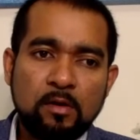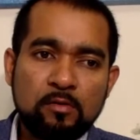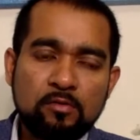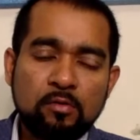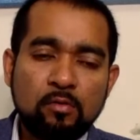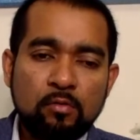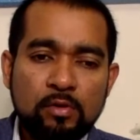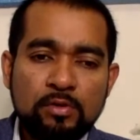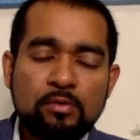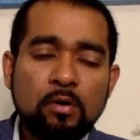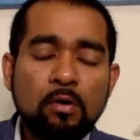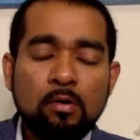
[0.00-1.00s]
So
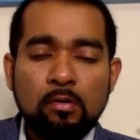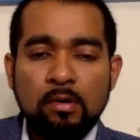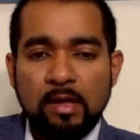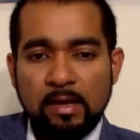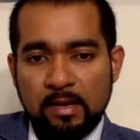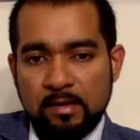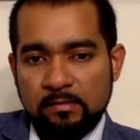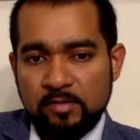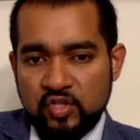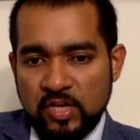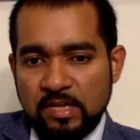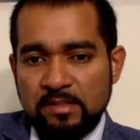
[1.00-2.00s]
we go and
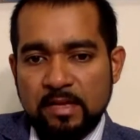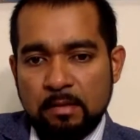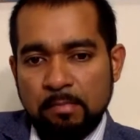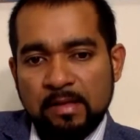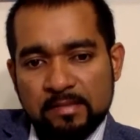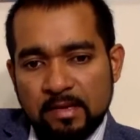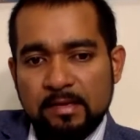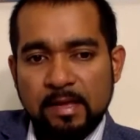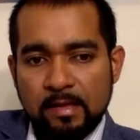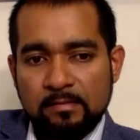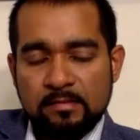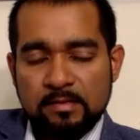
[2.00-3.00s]
check their muscle
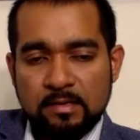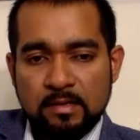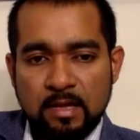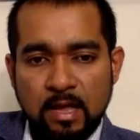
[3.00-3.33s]
test